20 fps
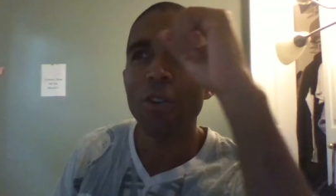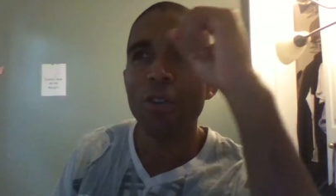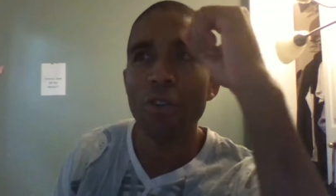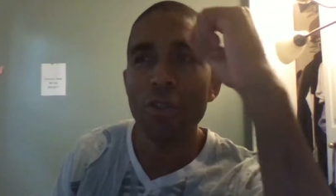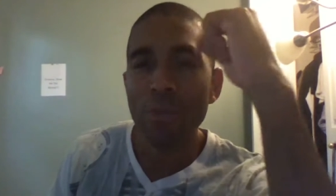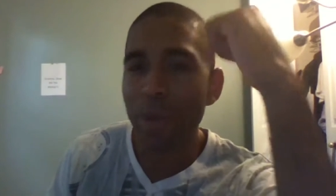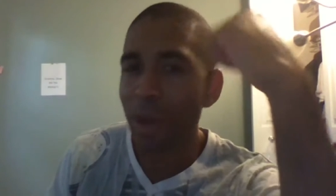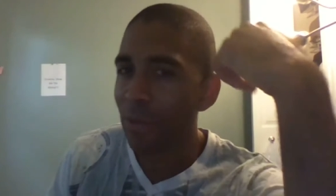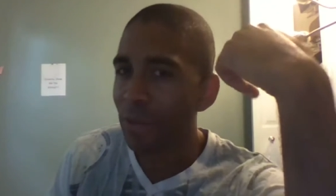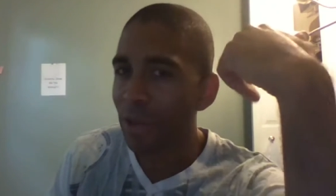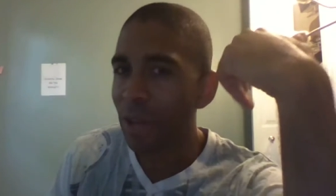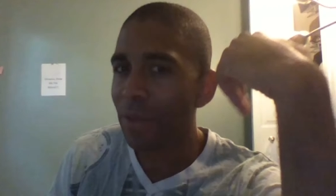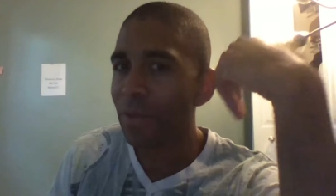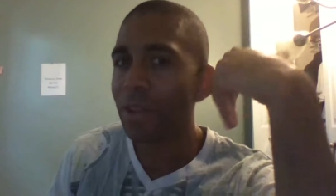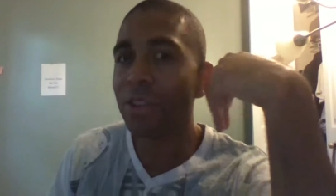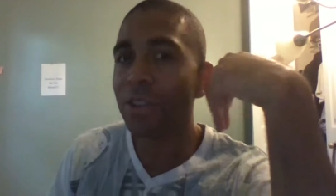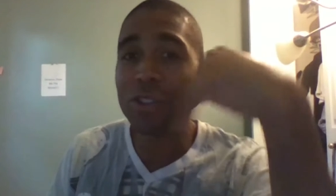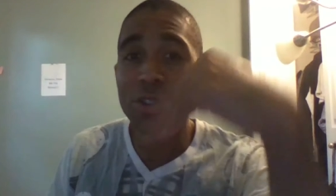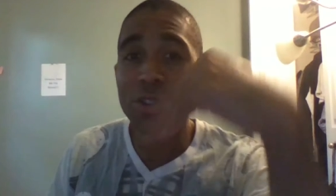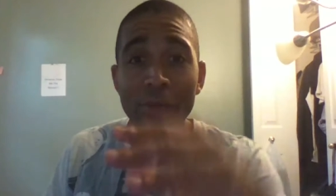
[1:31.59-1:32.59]
whomever you have an
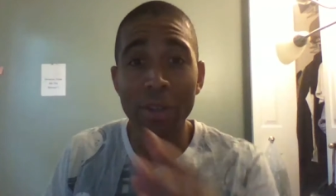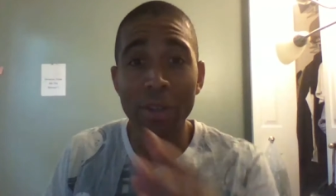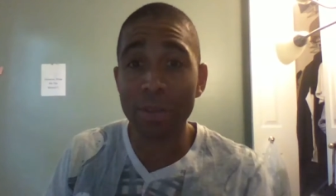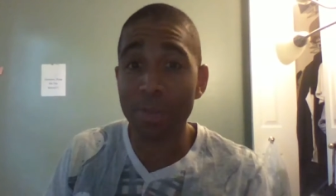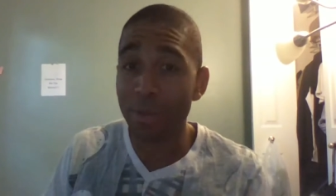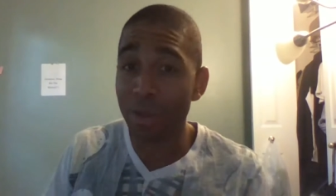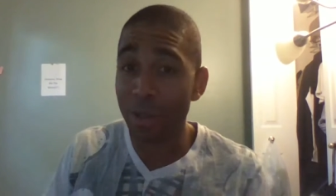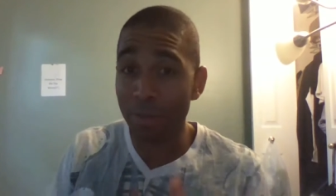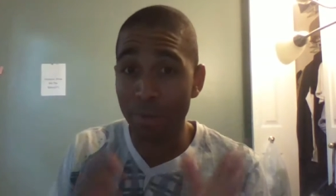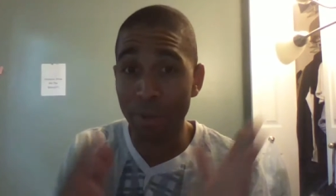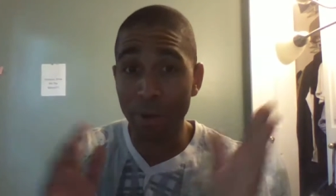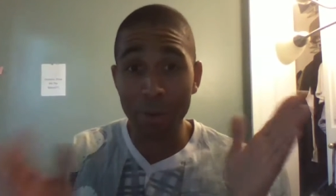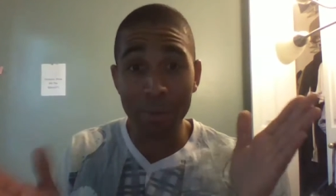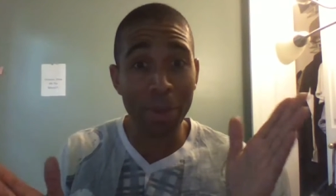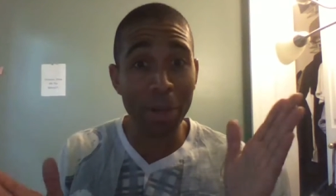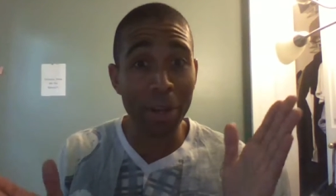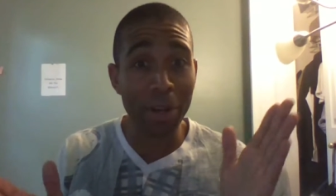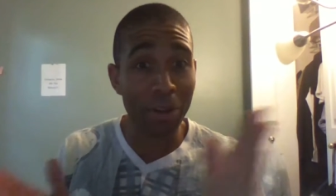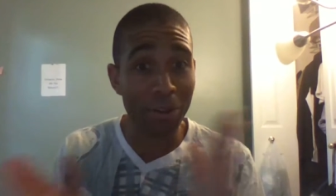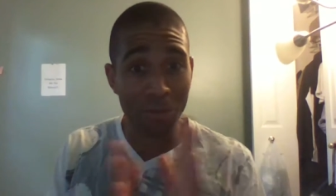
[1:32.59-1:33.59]
issue with be it both
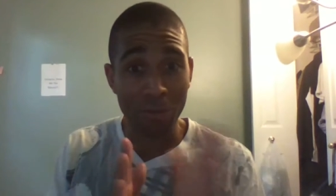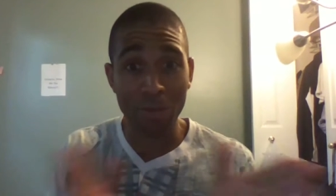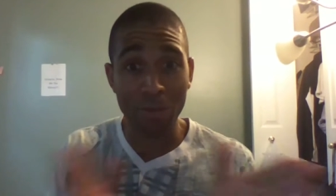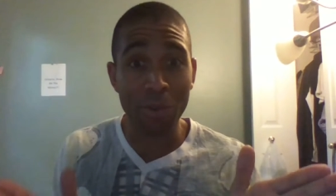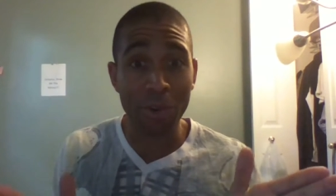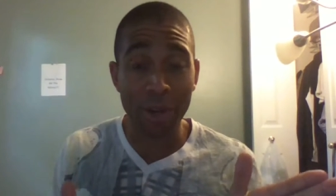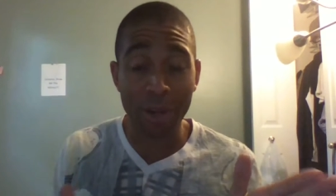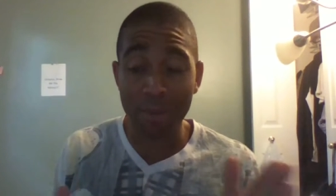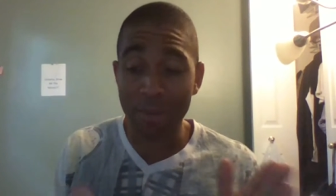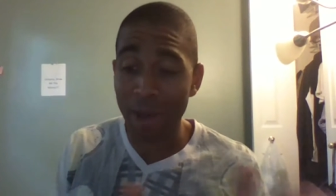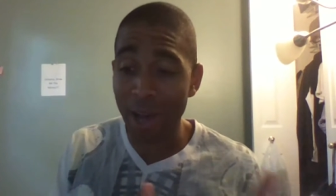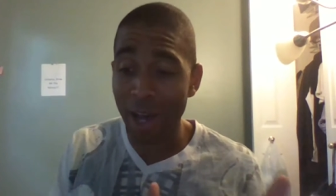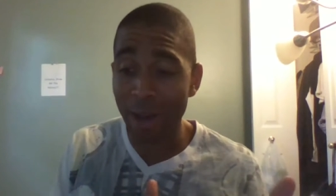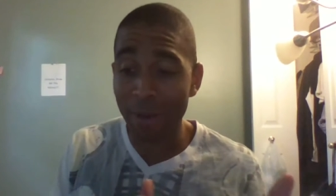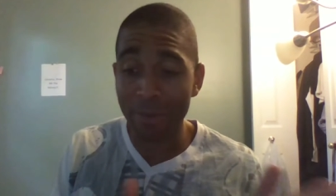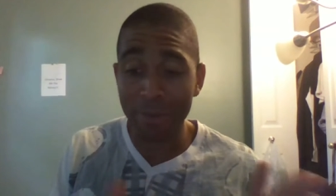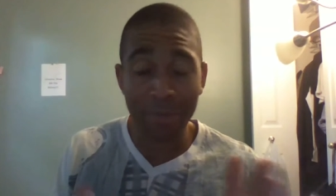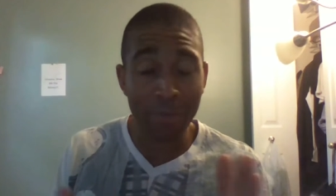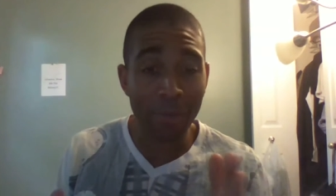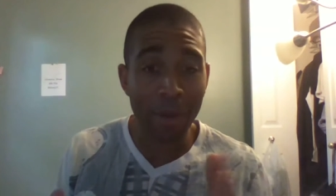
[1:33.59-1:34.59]
parents or one
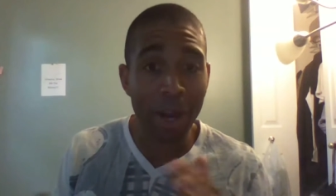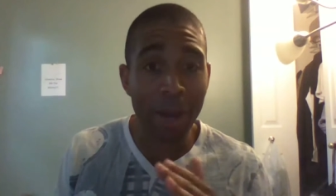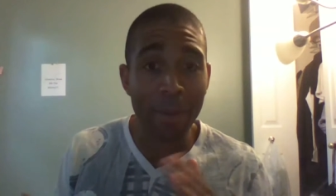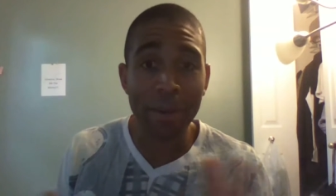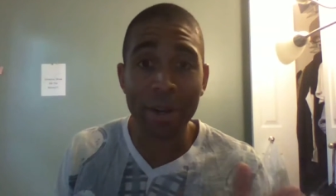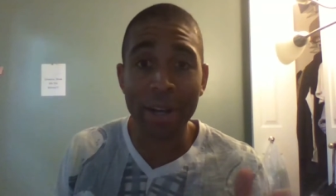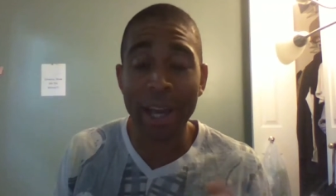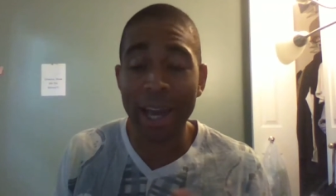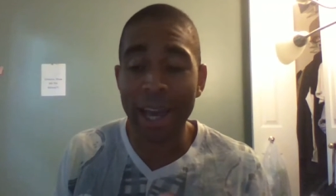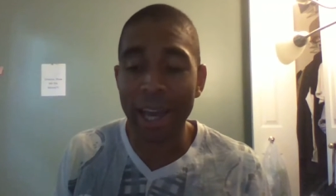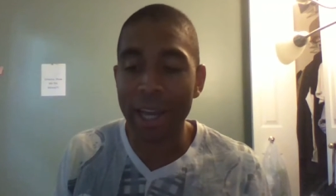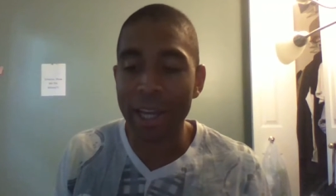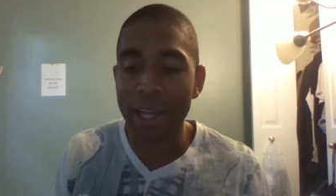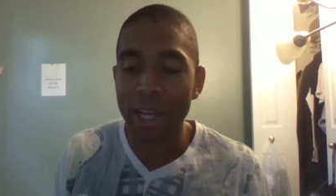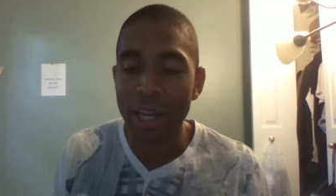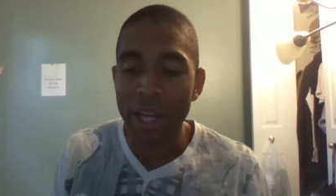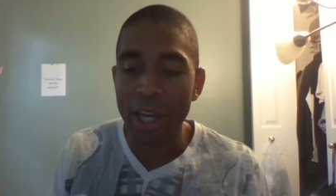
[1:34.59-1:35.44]
mom mom or dad